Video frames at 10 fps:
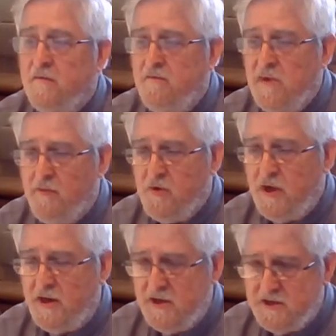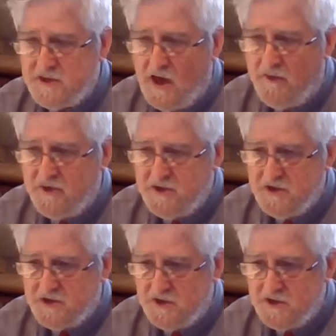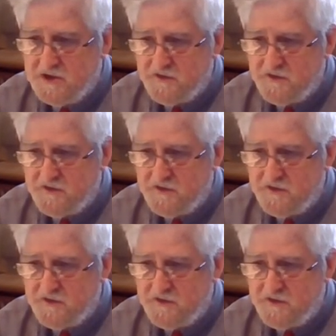memory and his compositions.